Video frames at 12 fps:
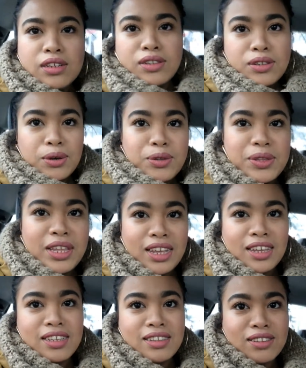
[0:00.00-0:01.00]
So
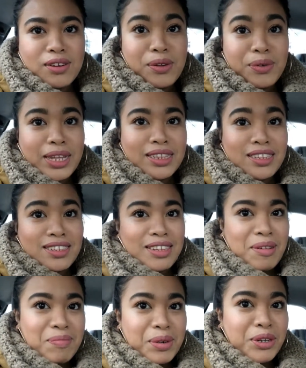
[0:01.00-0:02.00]
today it's already
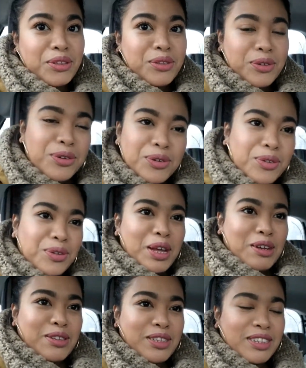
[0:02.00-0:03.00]
December 2,
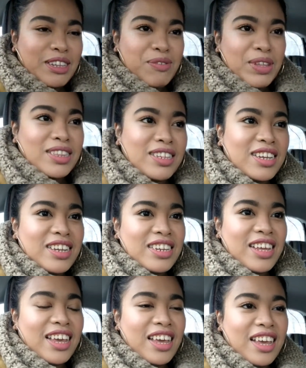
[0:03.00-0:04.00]
2017,
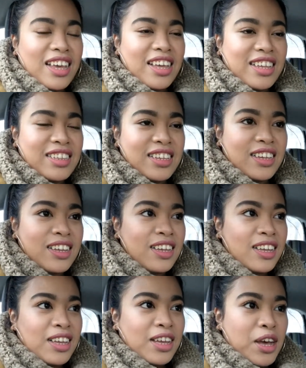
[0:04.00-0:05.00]
and
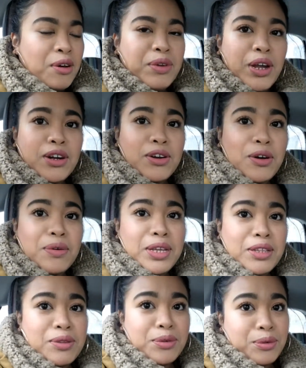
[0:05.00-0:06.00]
we are
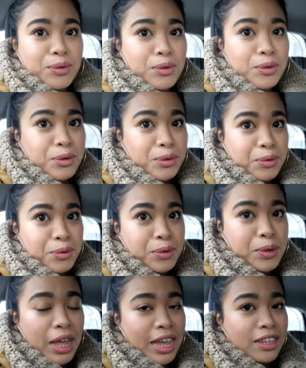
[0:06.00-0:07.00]
going to
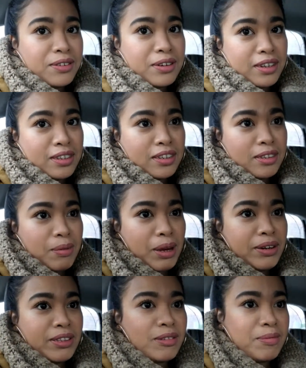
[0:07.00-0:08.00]
Adrian's
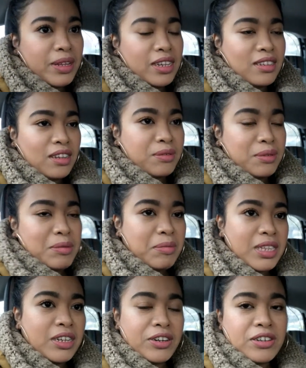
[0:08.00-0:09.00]
parents' place and we'll
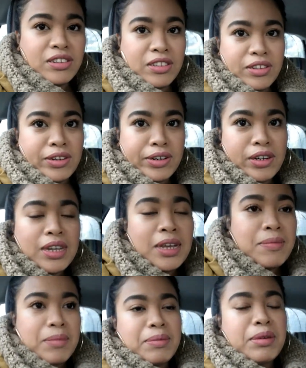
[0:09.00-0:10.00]
meet her sister.
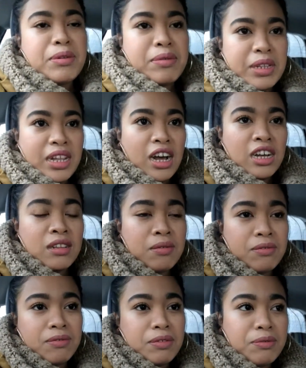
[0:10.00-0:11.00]
Maybe we will have
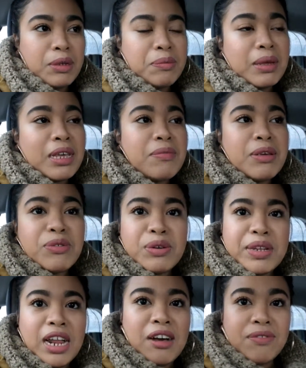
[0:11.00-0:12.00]
maybe we
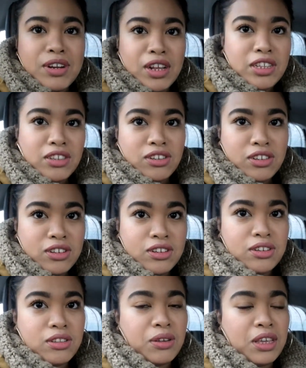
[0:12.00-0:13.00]
will have lunch
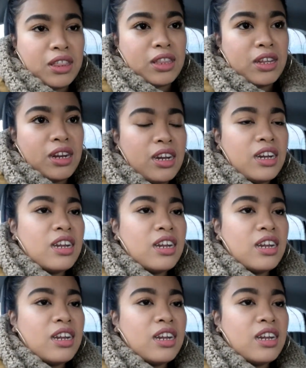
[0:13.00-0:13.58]
together.